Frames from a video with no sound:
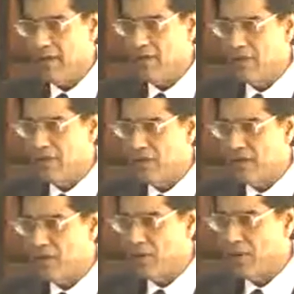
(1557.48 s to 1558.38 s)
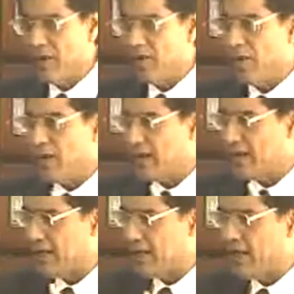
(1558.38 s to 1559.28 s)
which the Supreme Court has
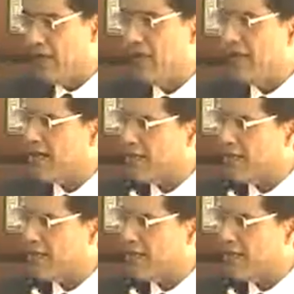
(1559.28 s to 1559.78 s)
given, which has